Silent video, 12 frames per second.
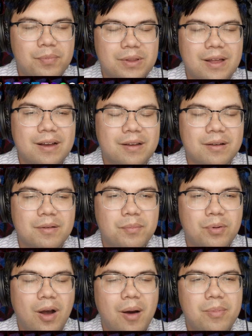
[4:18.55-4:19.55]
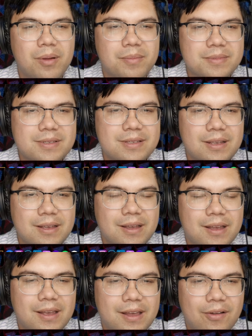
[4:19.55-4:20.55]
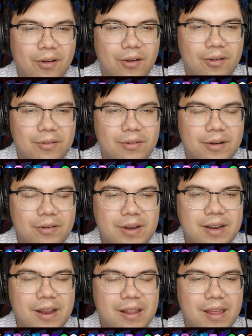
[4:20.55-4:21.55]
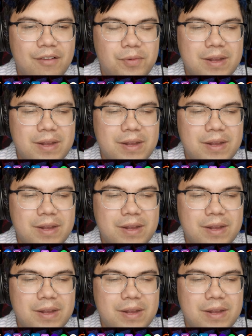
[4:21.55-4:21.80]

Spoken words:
plug problems in our day-to-day life.